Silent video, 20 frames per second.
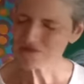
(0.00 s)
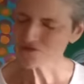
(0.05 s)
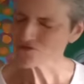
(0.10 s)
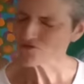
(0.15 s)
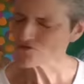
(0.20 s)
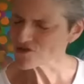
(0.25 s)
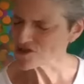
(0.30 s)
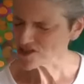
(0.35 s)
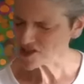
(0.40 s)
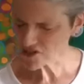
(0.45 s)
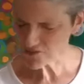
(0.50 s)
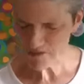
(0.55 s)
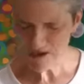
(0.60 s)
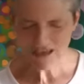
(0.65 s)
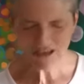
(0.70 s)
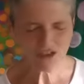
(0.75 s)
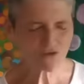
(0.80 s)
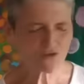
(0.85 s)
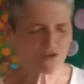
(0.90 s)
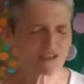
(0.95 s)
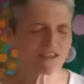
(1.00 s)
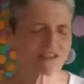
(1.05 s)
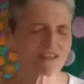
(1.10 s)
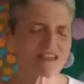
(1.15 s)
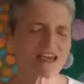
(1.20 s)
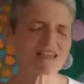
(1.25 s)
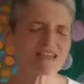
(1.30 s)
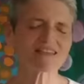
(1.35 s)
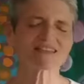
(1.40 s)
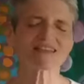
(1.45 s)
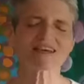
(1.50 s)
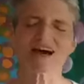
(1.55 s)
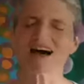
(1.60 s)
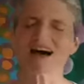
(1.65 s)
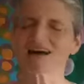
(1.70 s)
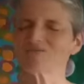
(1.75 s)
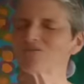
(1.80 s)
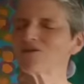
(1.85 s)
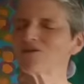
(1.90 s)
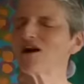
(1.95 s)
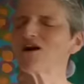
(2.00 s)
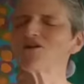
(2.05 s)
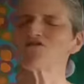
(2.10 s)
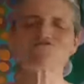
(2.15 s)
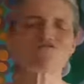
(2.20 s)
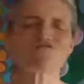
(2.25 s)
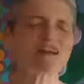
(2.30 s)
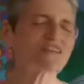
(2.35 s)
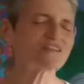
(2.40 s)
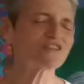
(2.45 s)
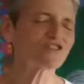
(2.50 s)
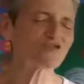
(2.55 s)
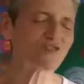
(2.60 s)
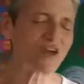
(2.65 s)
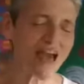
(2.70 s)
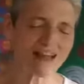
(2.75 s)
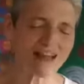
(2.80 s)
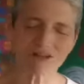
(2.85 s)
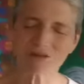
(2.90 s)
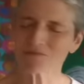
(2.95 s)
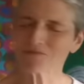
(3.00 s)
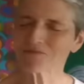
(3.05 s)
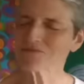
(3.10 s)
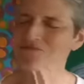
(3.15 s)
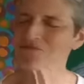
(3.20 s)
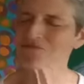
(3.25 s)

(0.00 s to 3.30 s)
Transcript: You can speak to us at any time. We are ready to help.